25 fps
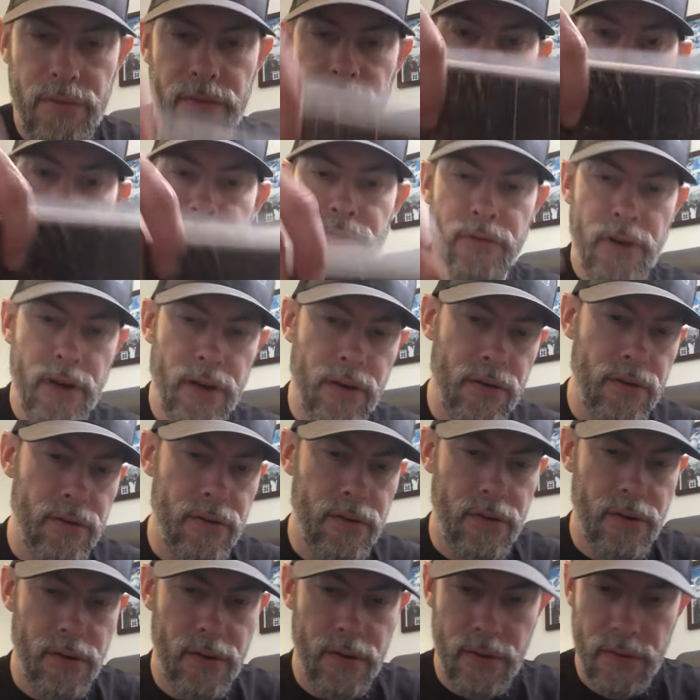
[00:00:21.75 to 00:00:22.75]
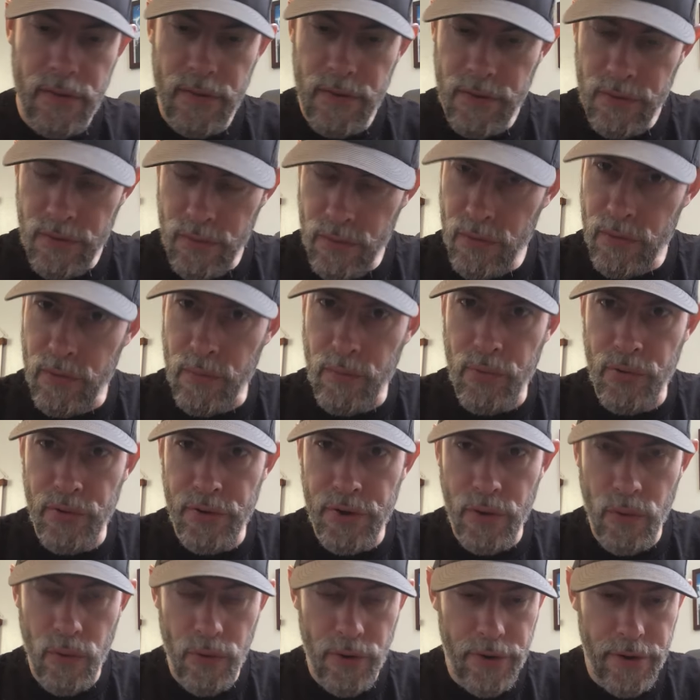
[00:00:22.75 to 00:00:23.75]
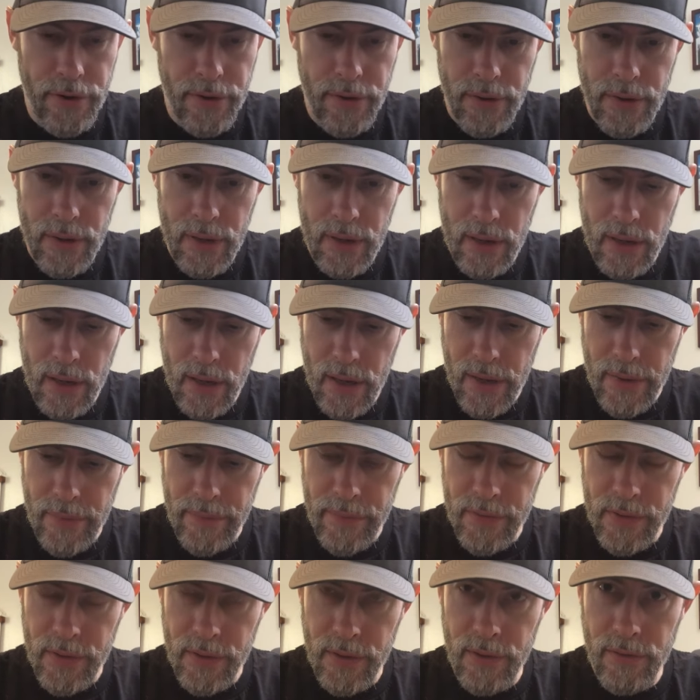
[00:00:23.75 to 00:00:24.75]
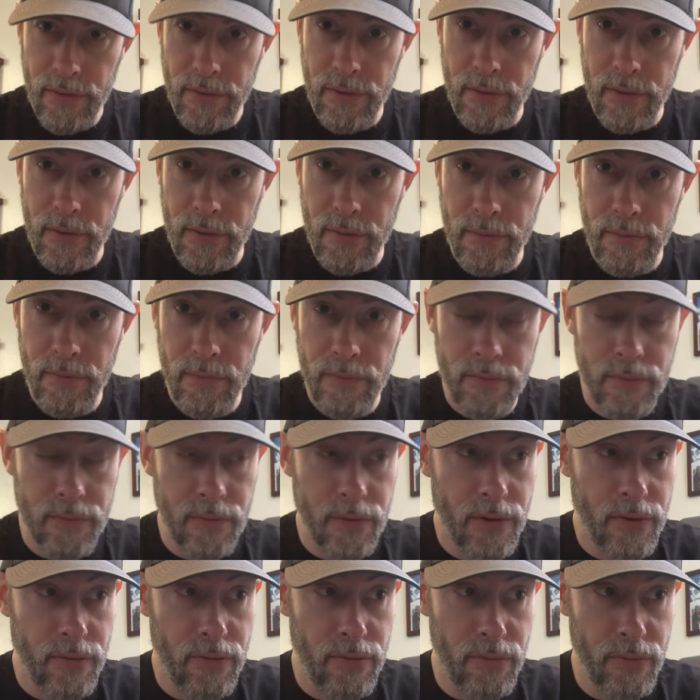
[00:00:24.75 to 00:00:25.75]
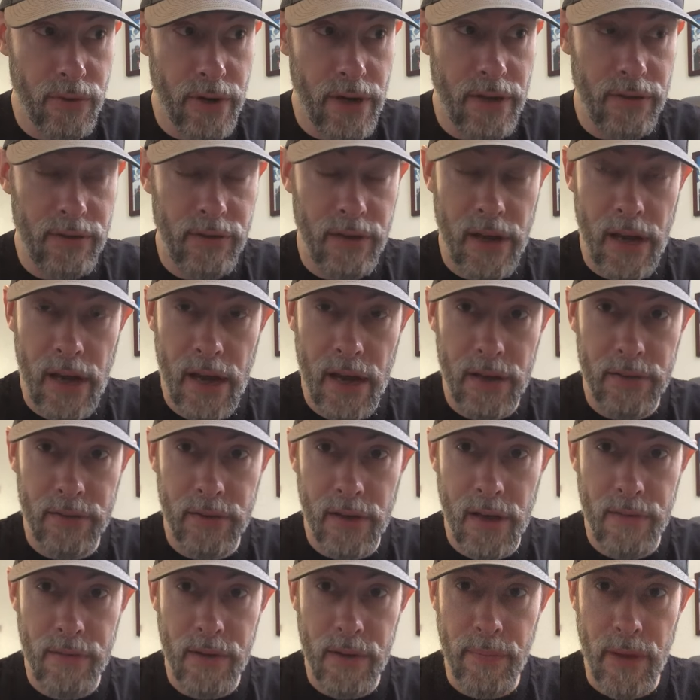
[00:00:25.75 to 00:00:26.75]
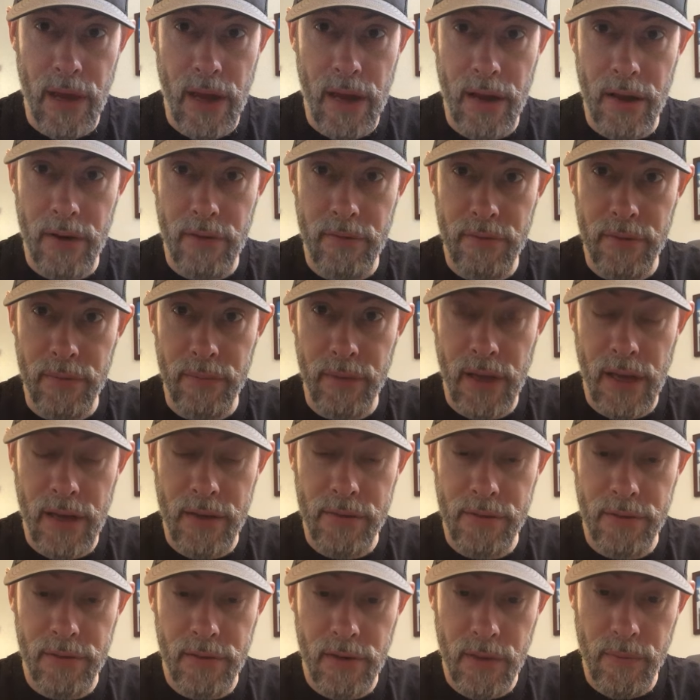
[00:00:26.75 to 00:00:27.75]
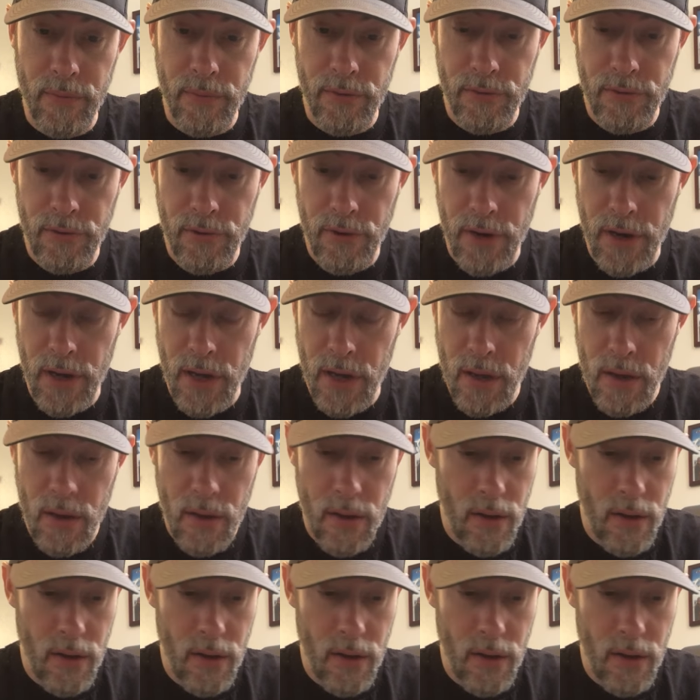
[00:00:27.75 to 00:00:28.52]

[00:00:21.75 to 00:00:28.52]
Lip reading: First record, this was a pre-order. This is a crazy-ass heavy band from Kansas City, Missouri.